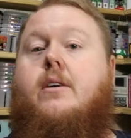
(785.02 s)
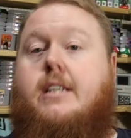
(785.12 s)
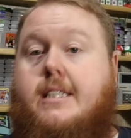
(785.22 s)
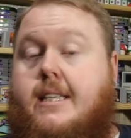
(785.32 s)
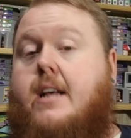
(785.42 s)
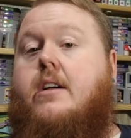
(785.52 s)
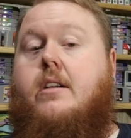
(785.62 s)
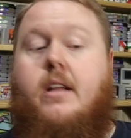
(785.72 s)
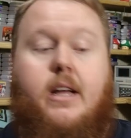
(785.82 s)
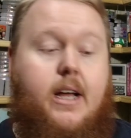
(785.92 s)
it's going to
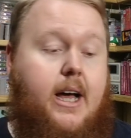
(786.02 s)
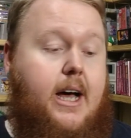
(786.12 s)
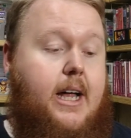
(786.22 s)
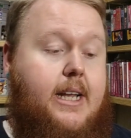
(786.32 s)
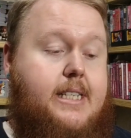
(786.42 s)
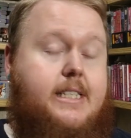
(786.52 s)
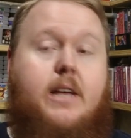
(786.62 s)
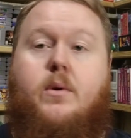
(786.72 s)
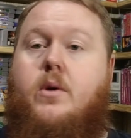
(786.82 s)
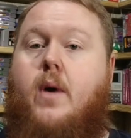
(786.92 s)
sell. Let's
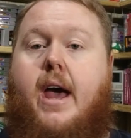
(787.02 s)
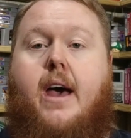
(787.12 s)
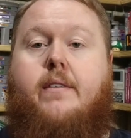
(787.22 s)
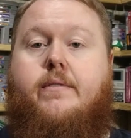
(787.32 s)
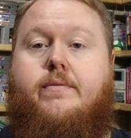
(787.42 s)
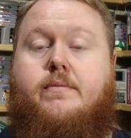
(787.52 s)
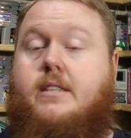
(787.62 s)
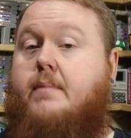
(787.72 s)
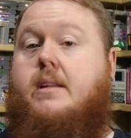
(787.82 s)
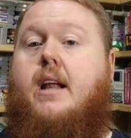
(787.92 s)
say you have
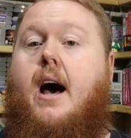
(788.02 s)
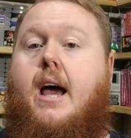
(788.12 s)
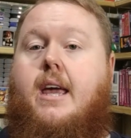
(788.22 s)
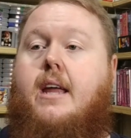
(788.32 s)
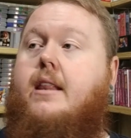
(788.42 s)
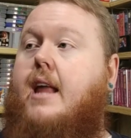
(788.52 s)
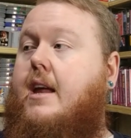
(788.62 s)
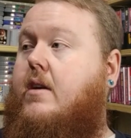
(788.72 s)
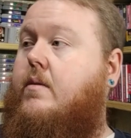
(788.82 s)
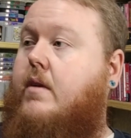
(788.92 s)
something high-end
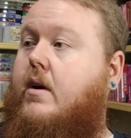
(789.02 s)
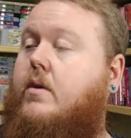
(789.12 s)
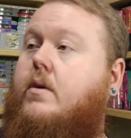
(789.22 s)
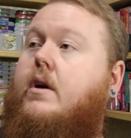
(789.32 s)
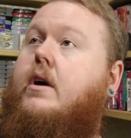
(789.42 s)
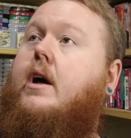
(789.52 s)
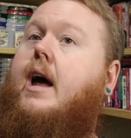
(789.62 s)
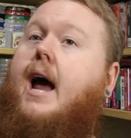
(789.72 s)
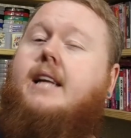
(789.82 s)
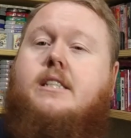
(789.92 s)
that
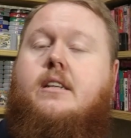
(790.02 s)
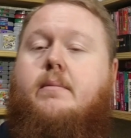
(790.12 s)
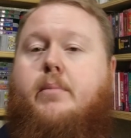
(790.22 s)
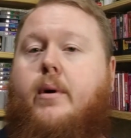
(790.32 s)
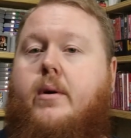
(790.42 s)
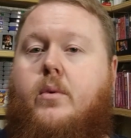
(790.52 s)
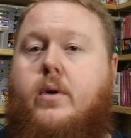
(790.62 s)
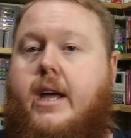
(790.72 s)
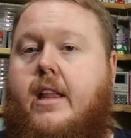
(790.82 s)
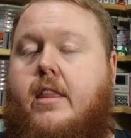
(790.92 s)
at some point
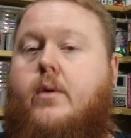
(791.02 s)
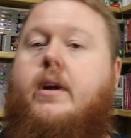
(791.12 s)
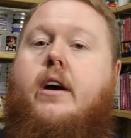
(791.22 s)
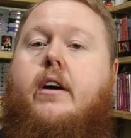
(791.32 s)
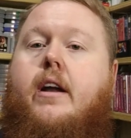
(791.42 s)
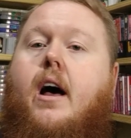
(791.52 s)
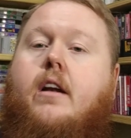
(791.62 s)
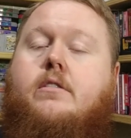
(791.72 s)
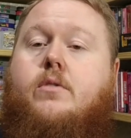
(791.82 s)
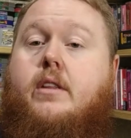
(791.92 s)
will get
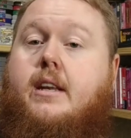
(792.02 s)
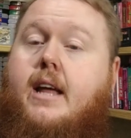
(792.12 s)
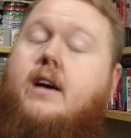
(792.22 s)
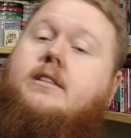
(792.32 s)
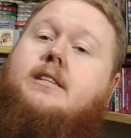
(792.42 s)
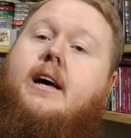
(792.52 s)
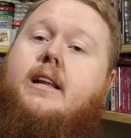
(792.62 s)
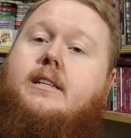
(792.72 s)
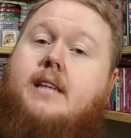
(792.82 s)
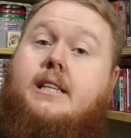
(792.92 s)
$300 for. The
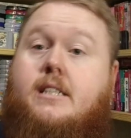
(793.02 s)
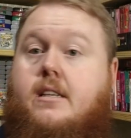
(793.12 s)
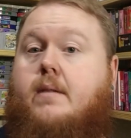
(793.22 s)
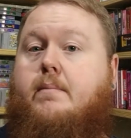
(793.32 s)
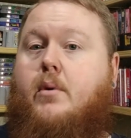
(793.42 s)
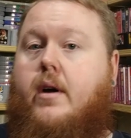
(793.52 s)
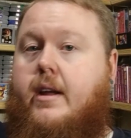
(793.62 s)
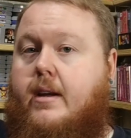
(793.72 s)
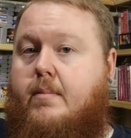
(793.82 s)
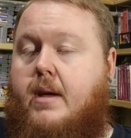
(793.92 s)
downside is at some
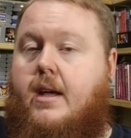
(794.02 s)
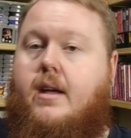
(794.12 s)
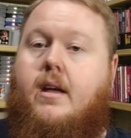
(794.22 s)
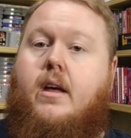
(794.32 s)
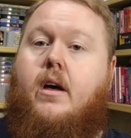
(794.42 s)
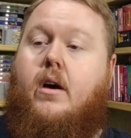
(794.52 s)
point it could be